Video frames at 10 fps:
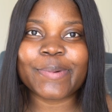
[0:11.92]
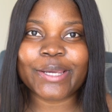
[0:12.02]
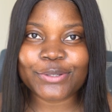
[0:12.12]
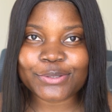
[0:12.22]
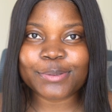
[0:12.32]

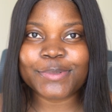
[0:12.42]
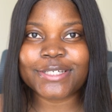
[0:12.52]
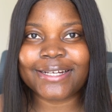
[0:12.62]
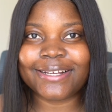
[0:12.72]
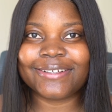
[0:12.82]
my YouTube
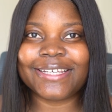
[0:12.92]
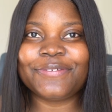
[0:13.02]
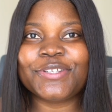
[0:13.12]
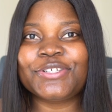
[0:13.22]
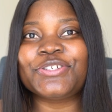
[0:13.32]
channel.
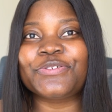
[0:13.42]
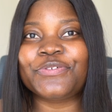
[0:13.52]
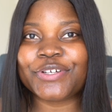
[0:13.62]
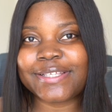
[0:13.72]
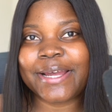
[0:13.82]
If this is your
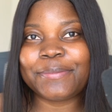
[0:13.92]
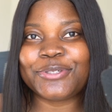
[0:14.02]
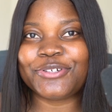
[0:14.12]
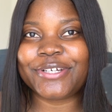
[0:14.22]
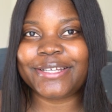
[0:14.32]
first time
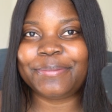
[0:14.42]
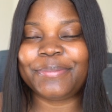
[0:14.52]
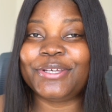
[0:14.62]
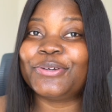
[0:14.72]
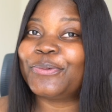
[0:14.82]
joining
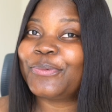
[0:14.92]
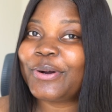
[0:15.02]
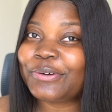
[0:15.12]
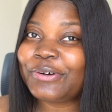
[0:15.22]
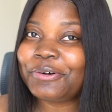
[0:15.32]
me, you're
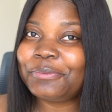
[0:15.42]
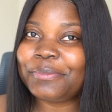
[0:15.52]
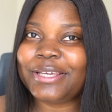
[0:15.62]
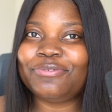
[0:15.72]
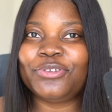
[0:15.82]
welcome.
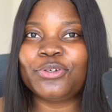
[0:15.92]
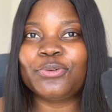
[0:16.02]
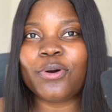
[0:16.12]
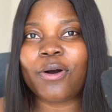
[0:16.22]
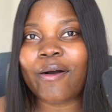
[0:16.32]
If
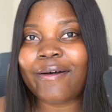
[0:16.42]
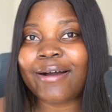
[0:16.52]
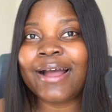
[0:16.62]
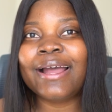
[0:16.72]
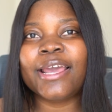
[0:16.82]
you are
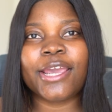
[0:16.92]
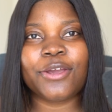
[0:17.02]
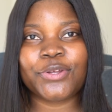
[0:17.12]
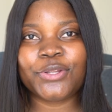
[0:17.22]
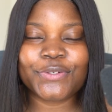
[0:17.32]
a
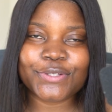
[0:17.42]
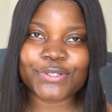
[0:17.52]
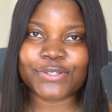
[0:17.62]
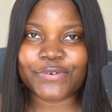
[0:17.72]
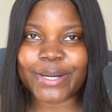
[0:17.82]
returning
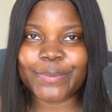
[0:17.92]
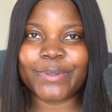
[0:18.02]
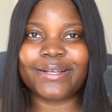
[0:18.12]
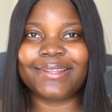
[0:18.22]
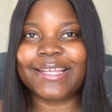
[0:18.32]

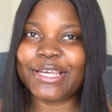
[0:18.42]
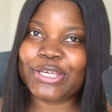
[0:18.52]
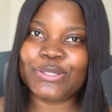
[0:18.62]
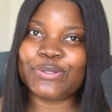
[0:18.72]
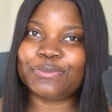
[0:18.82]
subscriber,
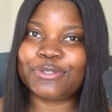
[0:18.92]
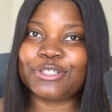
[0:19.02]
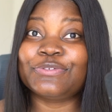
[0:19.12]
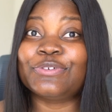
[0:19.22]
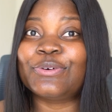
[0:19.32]
thank you so
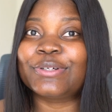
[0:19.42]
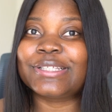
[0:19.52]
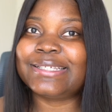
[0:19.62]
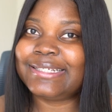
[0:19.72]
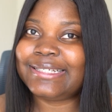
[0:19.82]
much for
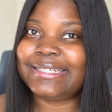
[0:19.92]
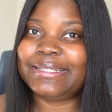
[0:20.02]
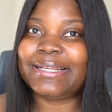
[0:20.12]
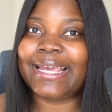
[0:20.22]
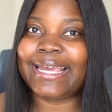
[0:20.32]
tuning
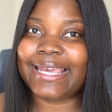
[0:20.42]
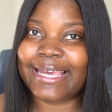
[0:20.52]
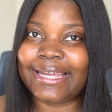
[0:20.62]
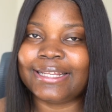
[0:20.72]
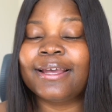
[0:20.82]
in
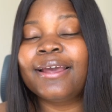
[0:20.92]
again.